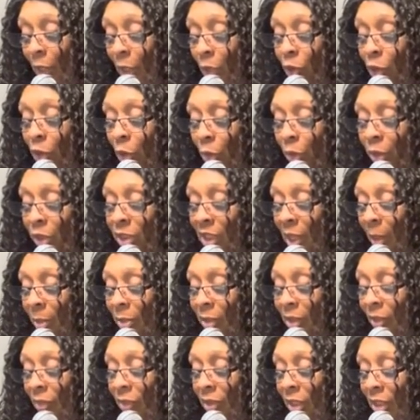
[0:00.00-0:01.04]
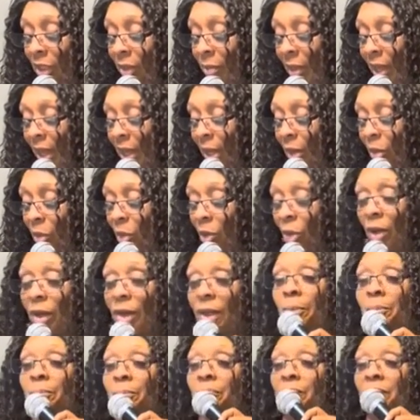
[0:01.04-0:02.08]
So the steps of a good man are
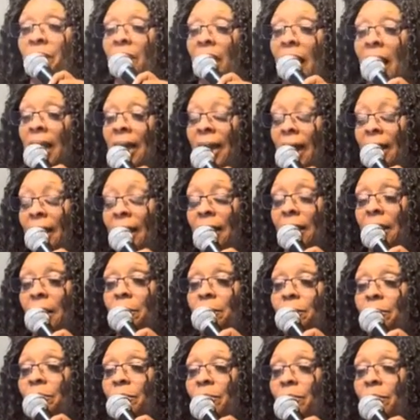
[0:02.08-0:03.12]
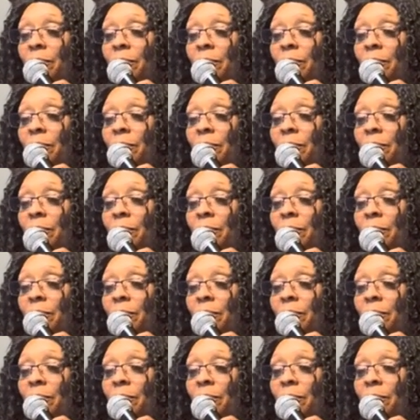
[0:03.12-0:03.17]
ordered. I got up.